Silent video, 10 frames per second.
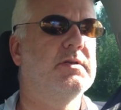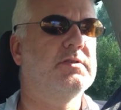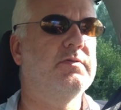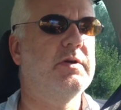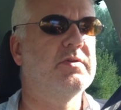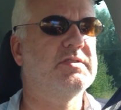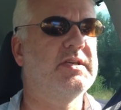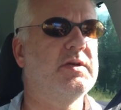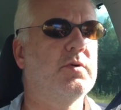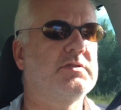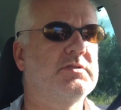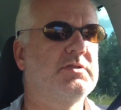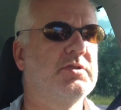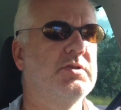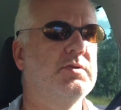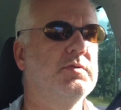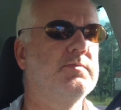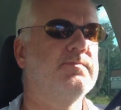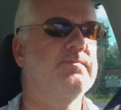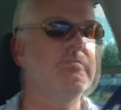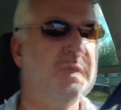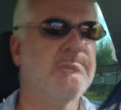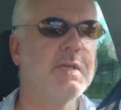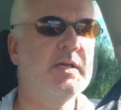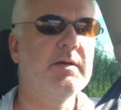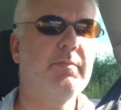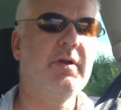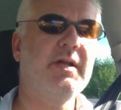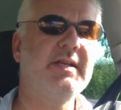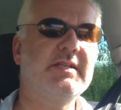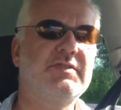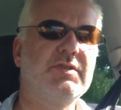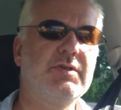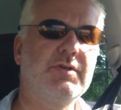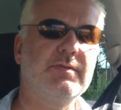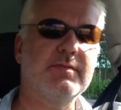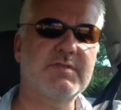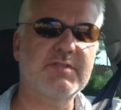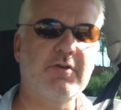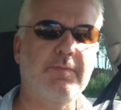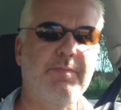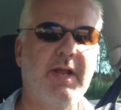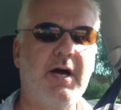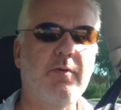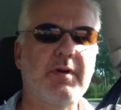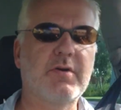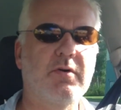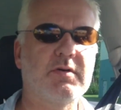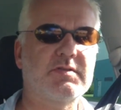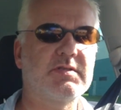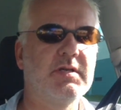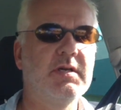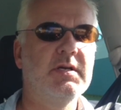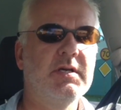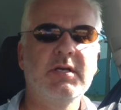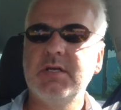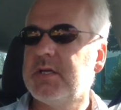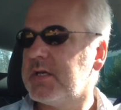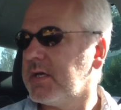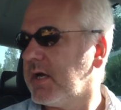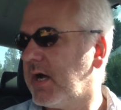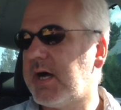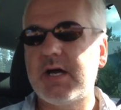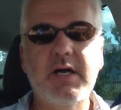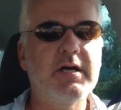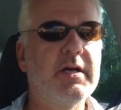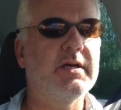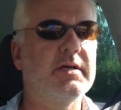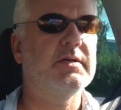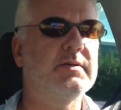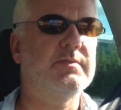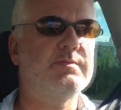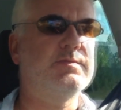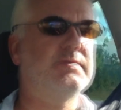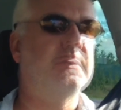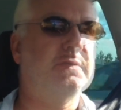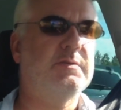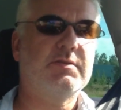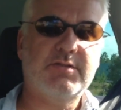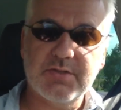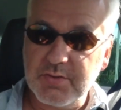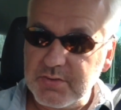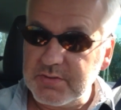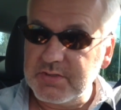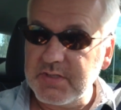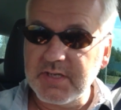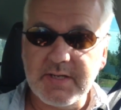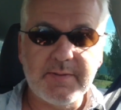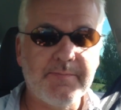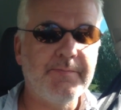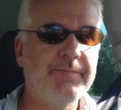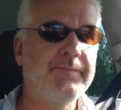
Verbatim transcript: so we will see what to do. But I need to stop now because I should um,